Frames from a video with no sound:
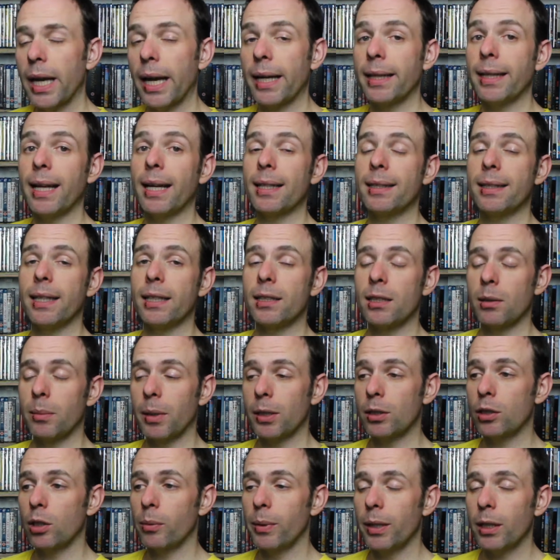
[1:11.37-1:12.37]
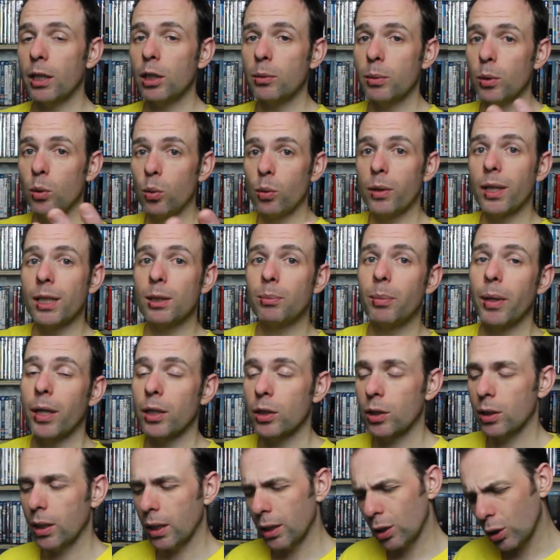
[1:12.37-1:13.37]
And that takes the mystery away because we know this
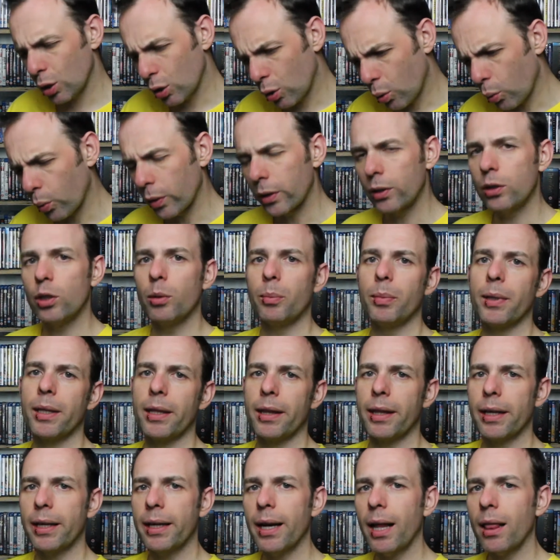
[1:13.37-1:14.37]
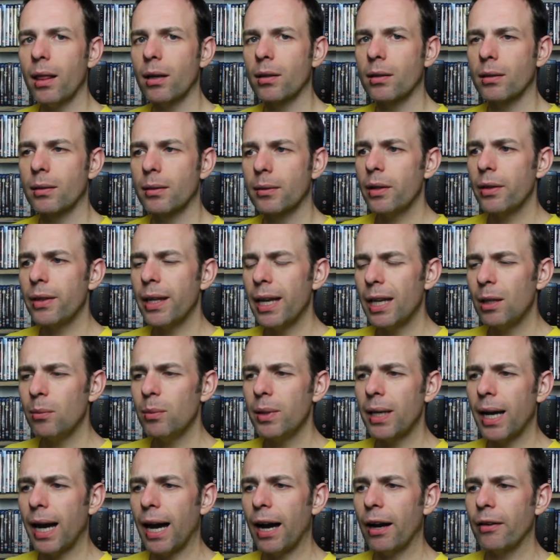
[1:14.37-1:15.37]
person is going to be the killer.
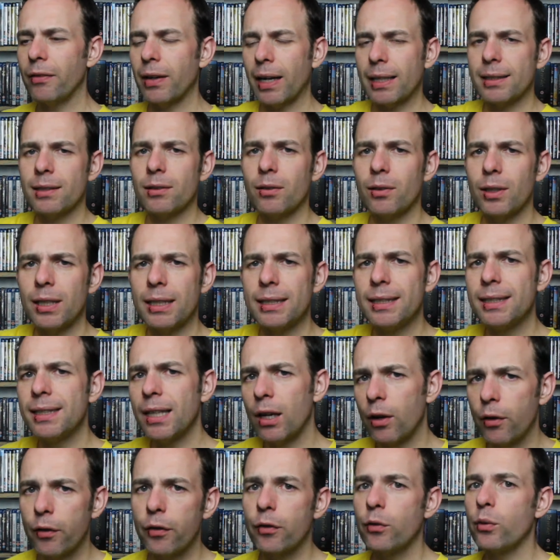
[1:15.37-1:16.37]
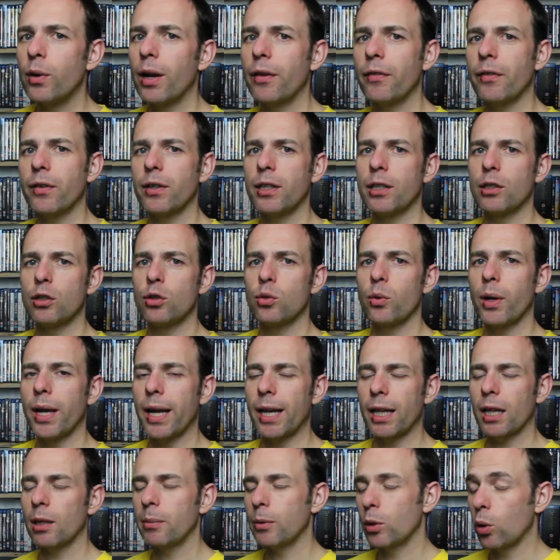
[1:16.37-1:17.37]
Then we have a sort of self-referential
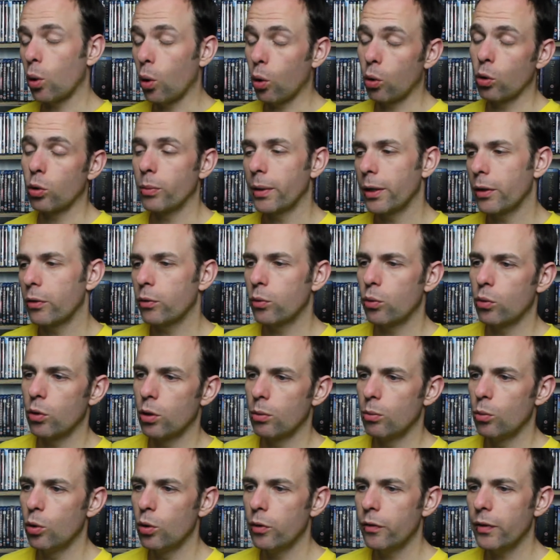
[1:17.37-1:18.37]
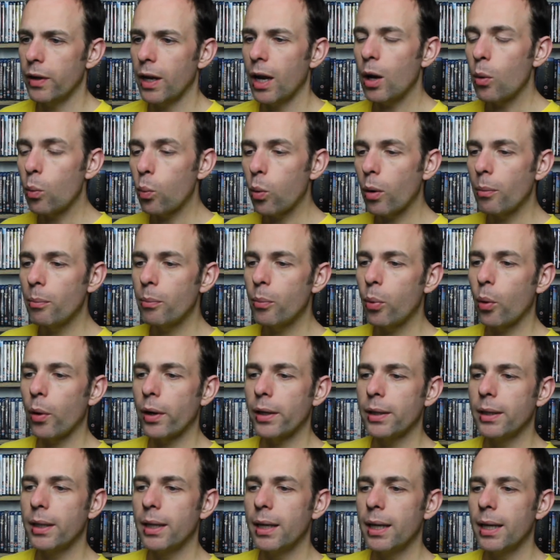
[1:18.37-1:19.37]
element all the way through the movie. At one
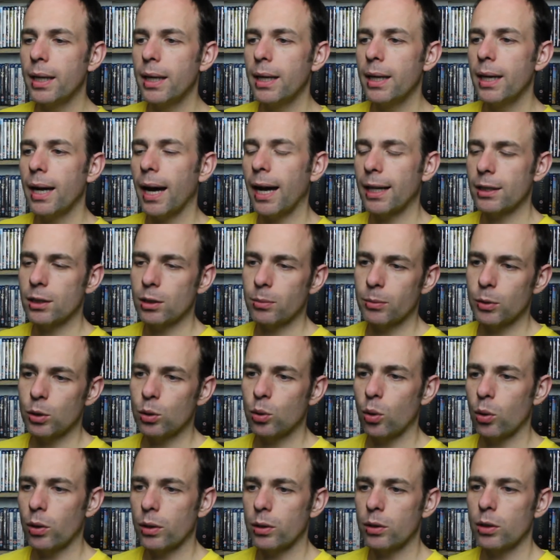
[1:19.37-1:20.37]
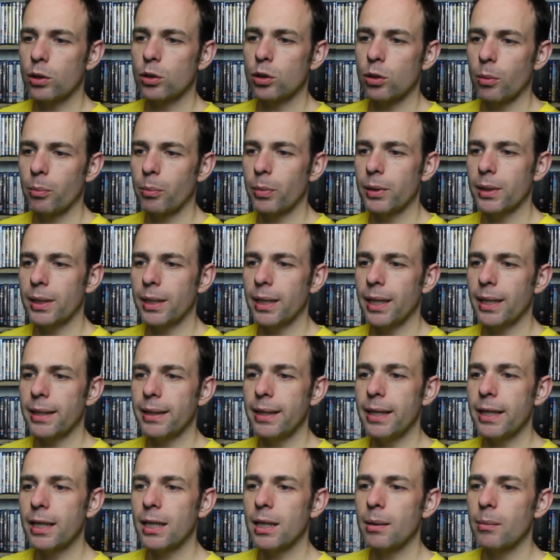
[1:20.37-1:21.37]
point, Handsome is talking to somebody
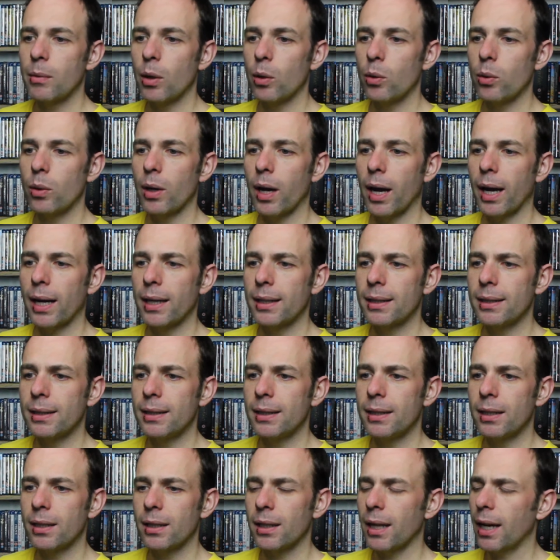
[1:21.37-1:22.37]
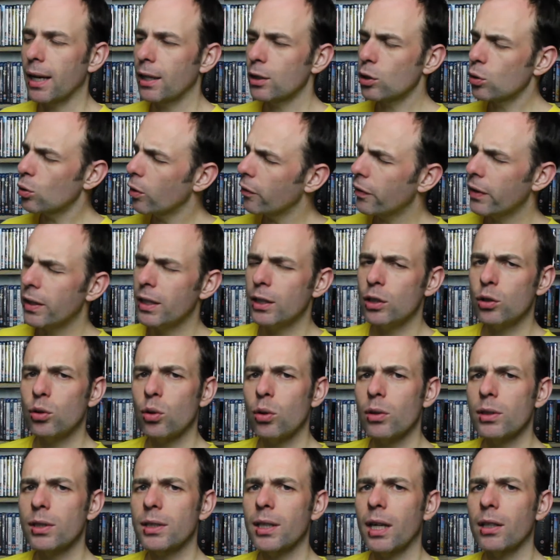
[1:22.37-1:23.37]
and they come out and they're like, it's not a very
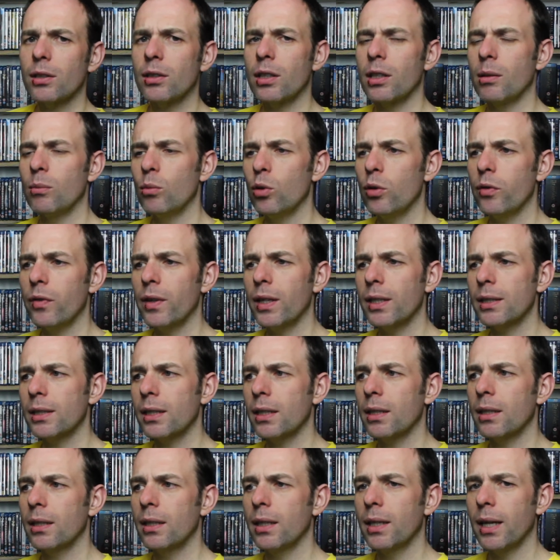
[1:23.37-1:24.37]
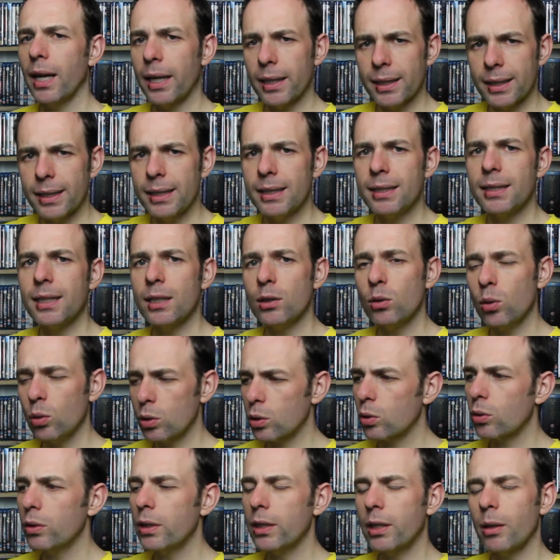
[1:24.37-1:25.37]
strong start to the movie, is it? And he says, oh,
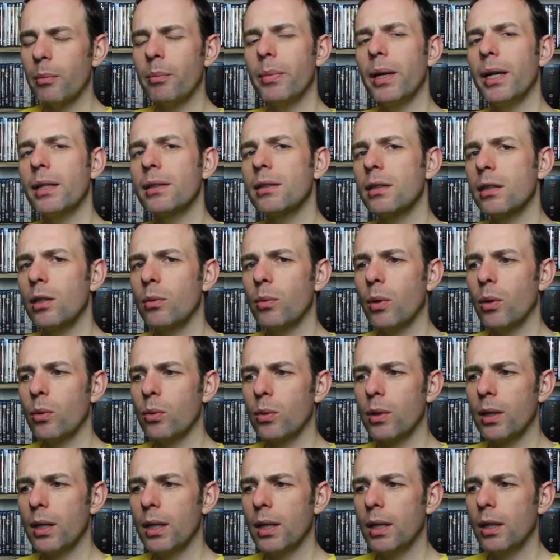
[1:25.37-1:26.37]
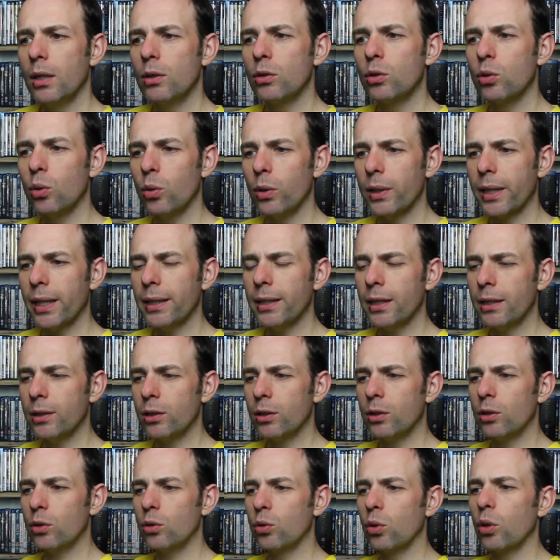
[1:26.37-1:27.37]
it's going to get better, it will. So it kind of
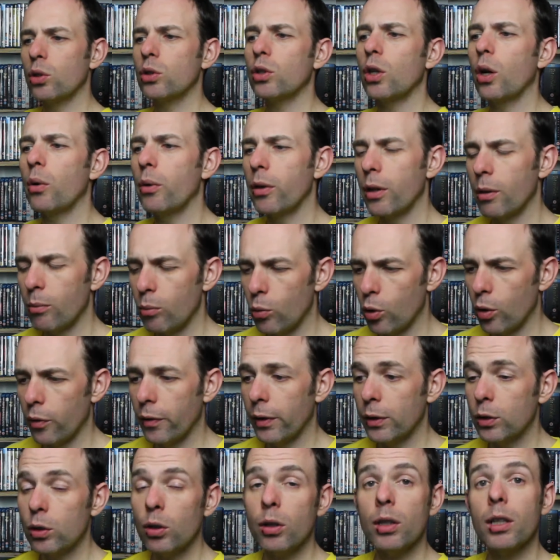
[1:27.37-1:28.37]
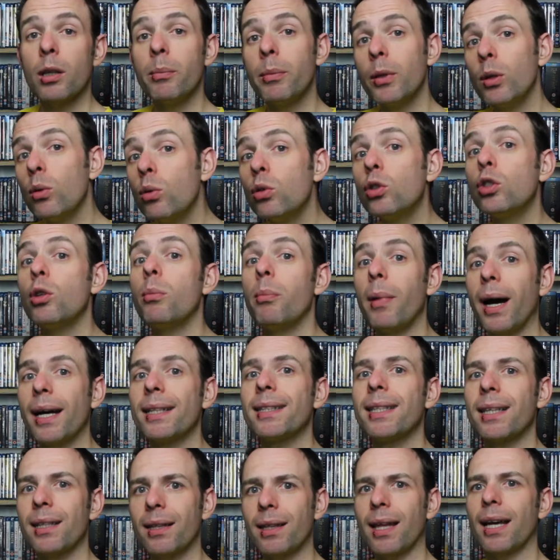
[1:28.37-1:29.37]
draws you out of the movie, so there could be no
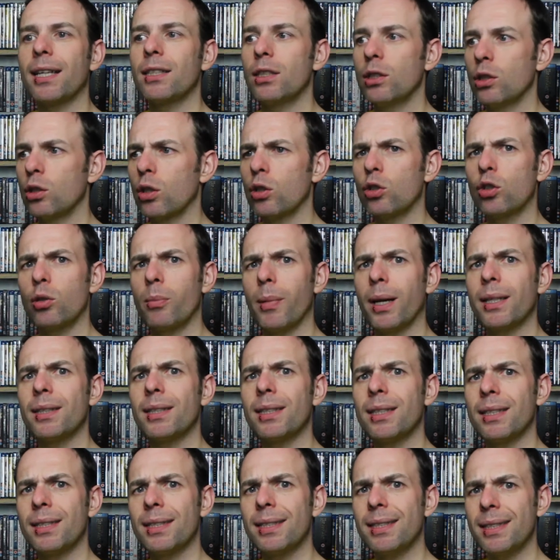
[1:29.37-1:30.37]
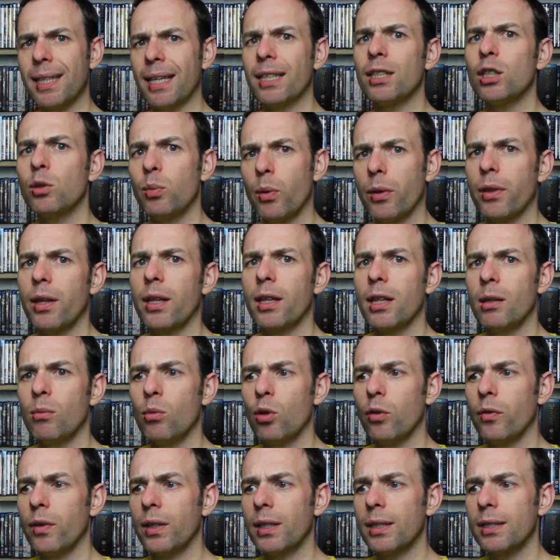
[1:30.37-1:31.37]
dramatic license or dramatic sense within the
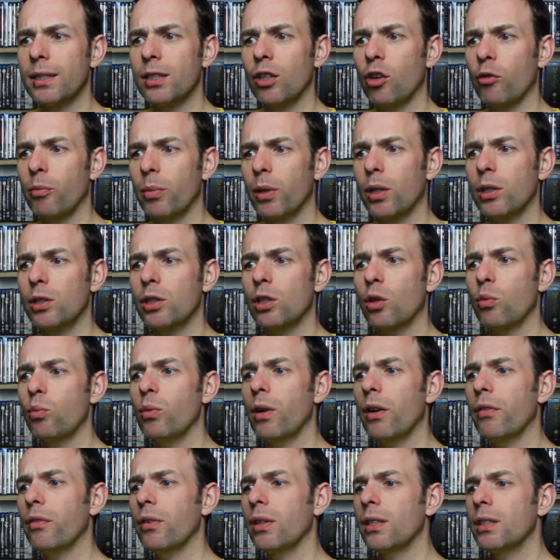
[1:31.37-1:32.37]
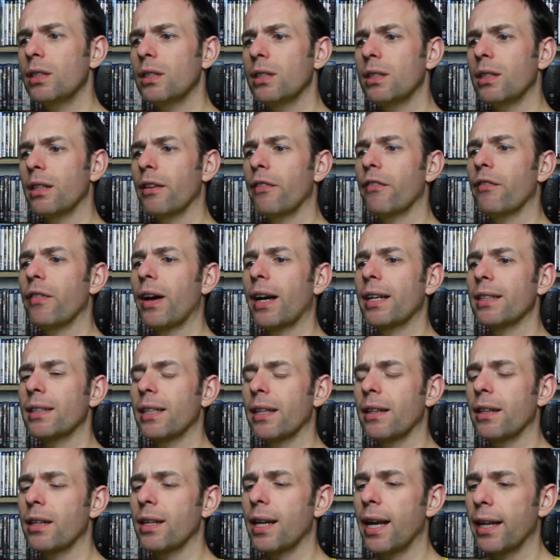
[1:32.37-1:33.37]
movie itself because they're referencing the
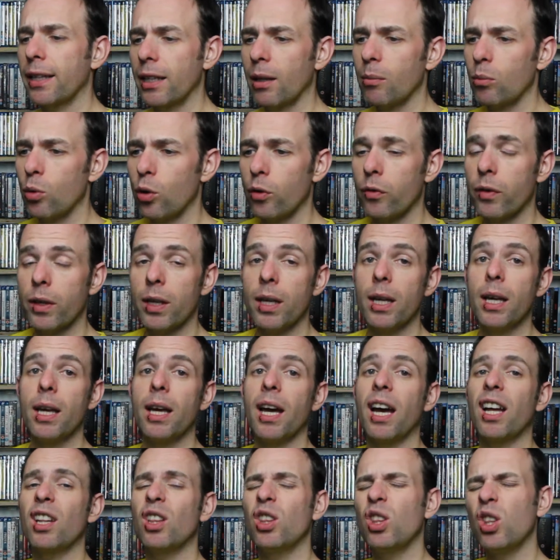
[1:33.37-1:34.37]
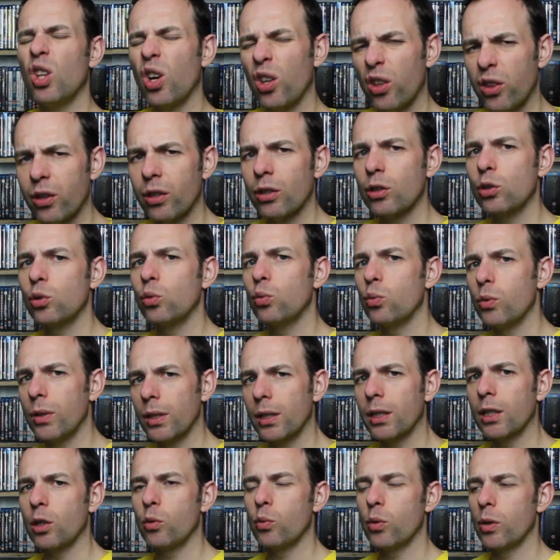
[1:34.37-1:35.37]
fact that they're in a movie and nothing's
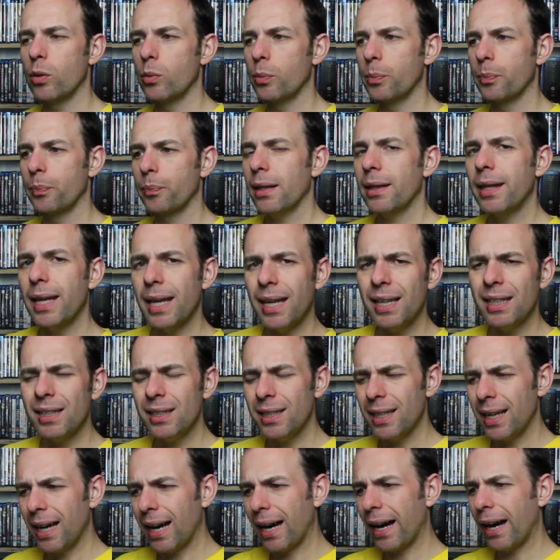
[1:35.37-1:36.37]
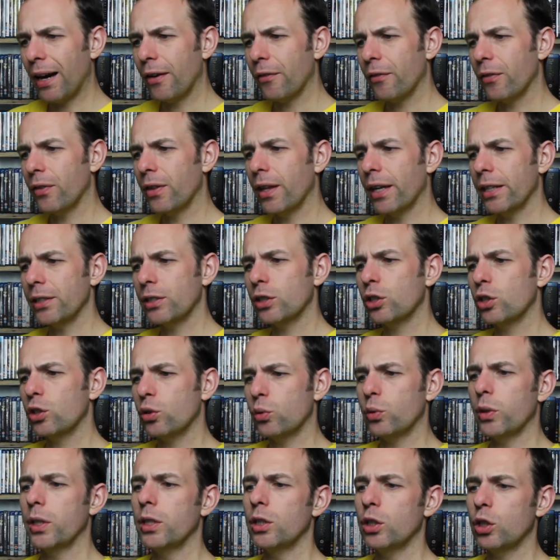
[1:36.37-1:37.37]
really real. Then you have this
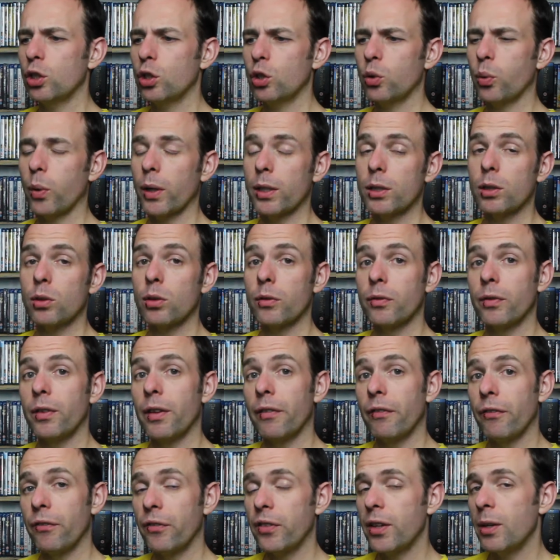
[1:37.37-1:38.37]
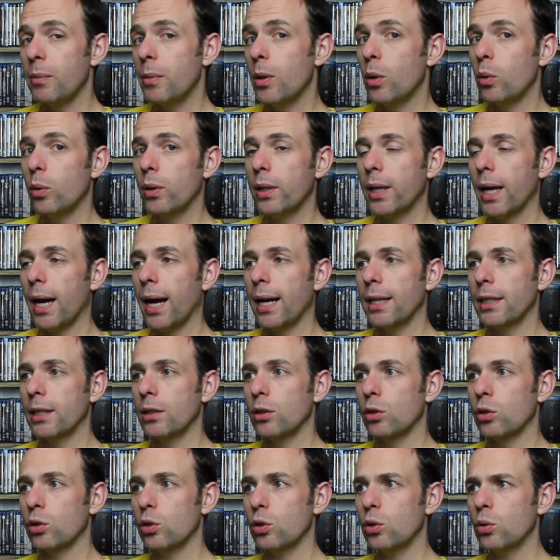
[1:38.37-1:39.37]
strange twist of the female
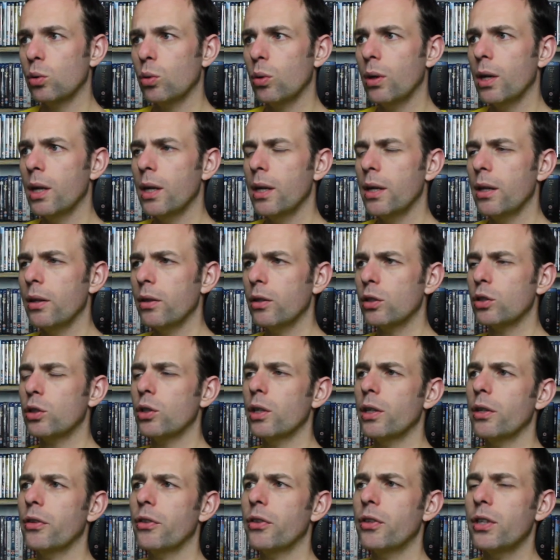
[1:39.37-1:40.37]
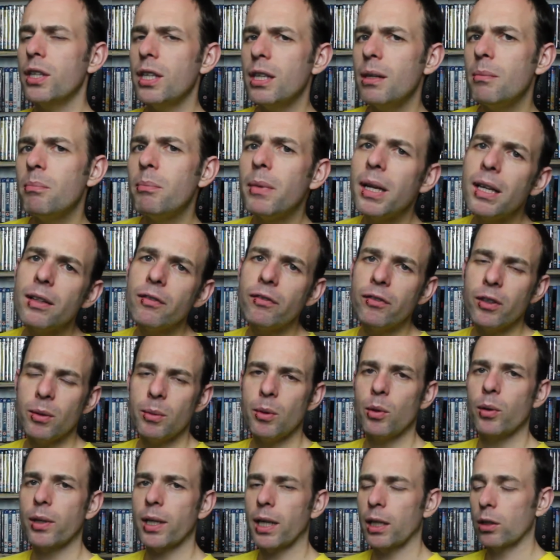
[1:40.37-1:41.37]
character. So there's sort of three main
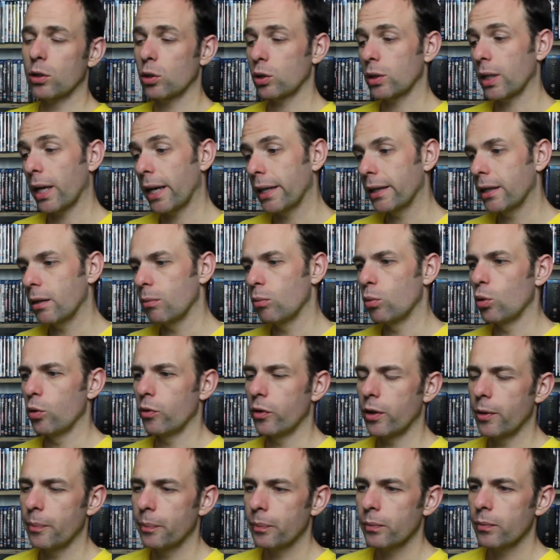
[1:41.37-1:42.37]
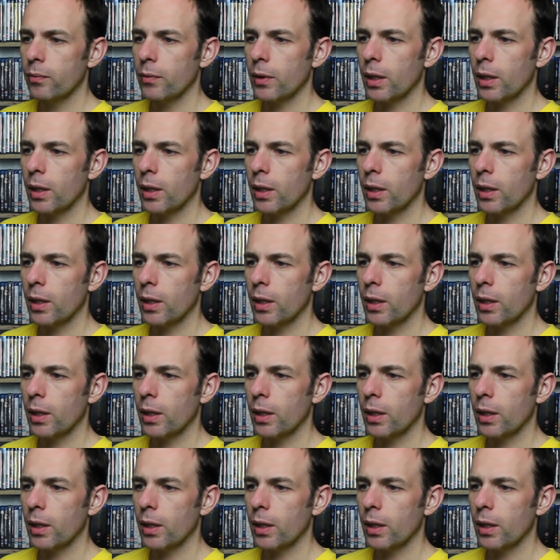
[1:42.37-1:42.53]
female characters in the movie.